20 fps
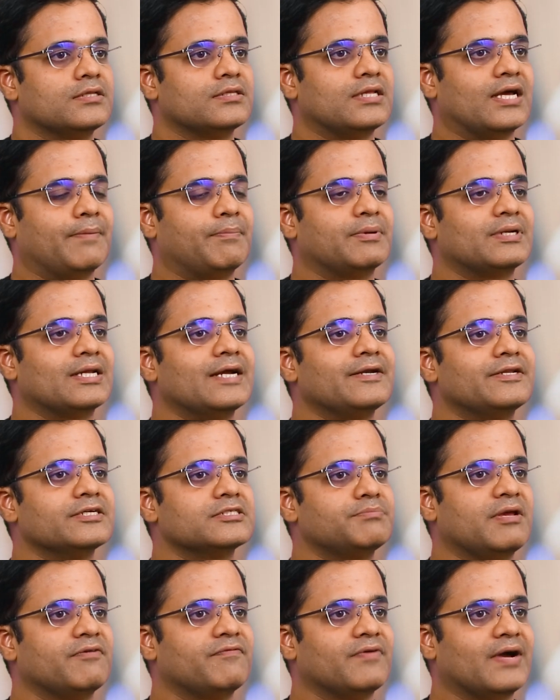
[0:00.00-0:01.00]
The
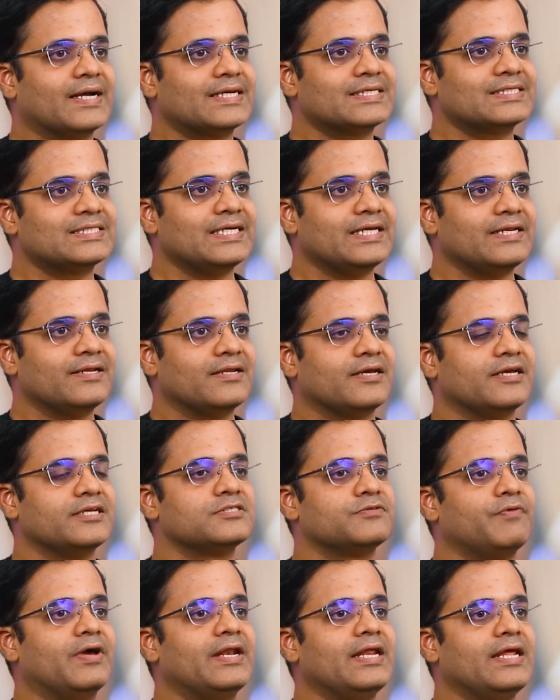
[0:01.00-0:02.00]
hepatitis B vaccine
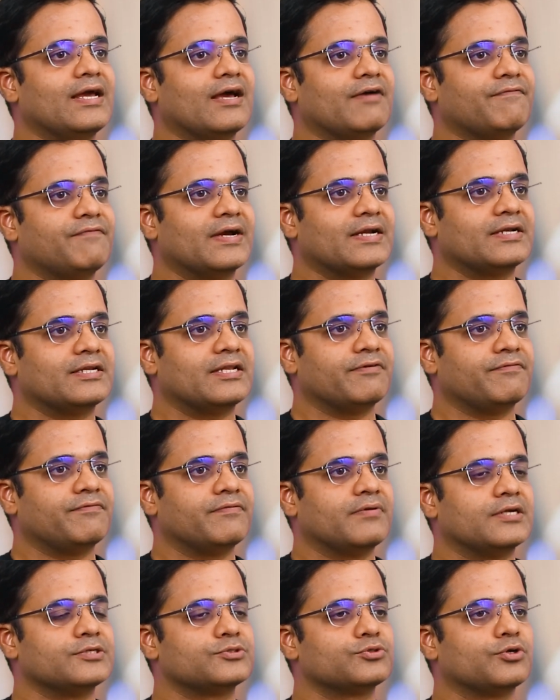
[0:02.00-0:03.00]
is very effective
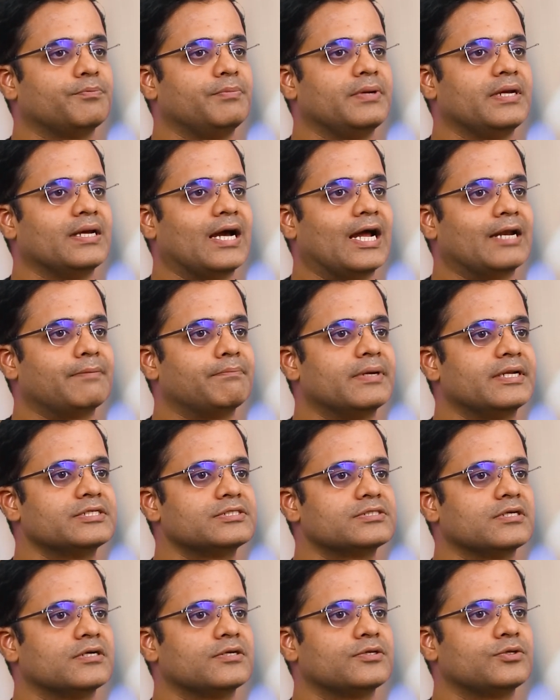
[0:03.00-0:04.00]
and should be
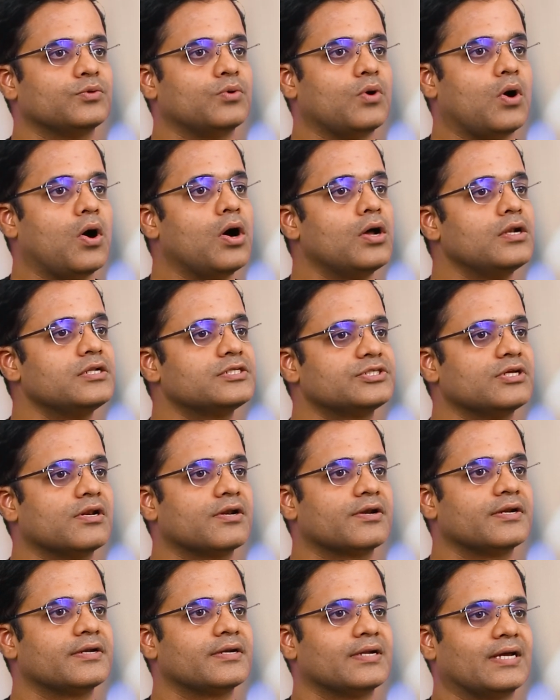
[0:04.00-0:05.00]
administered to all
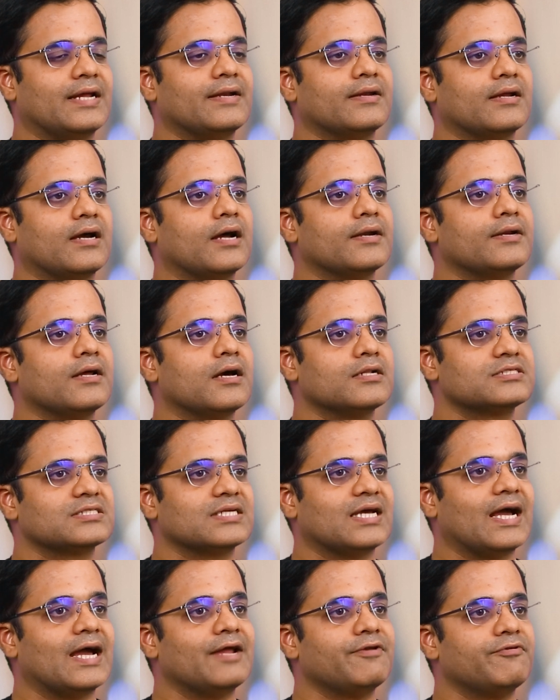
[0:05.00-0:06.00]
children and adults
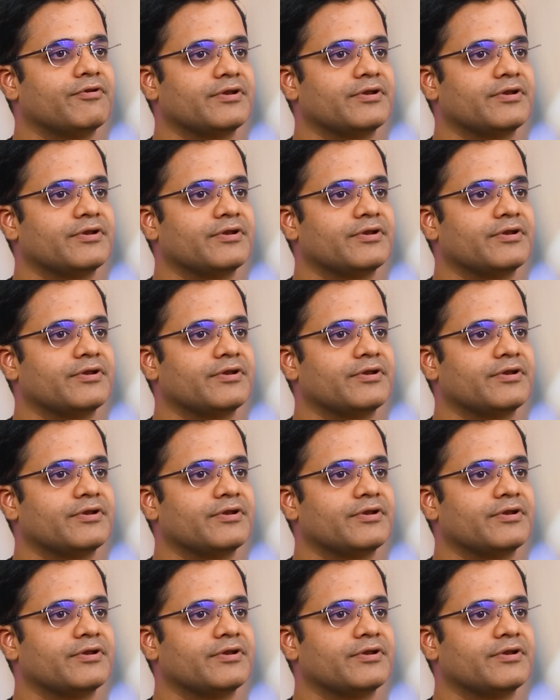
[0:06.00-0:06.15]
at